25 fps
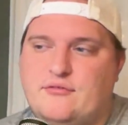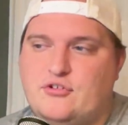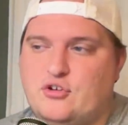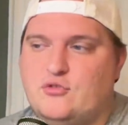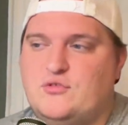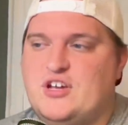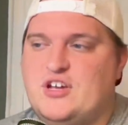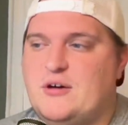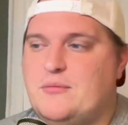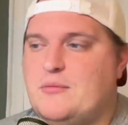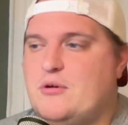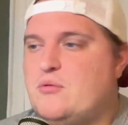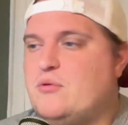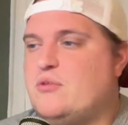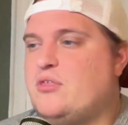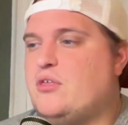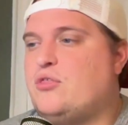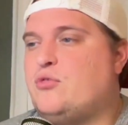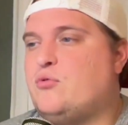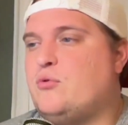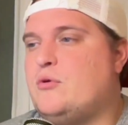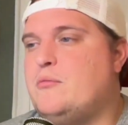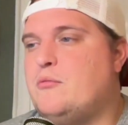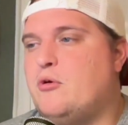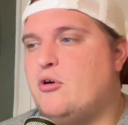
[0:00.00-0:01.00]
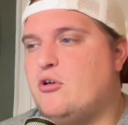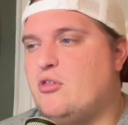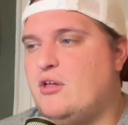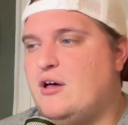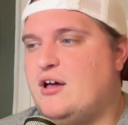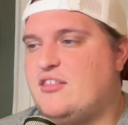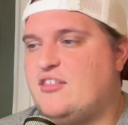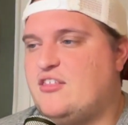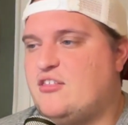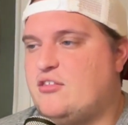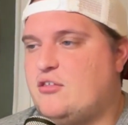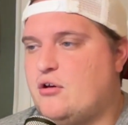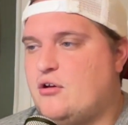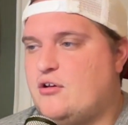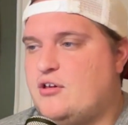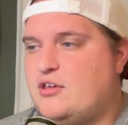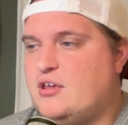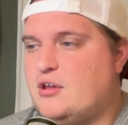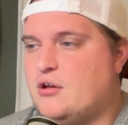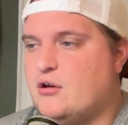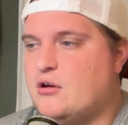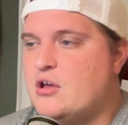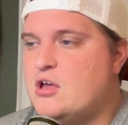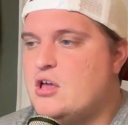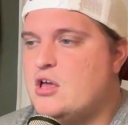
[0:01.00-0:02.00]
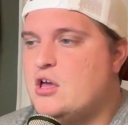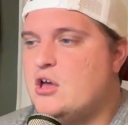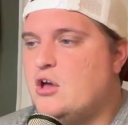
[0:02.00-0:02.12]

You tell me where the 3 more losses are here.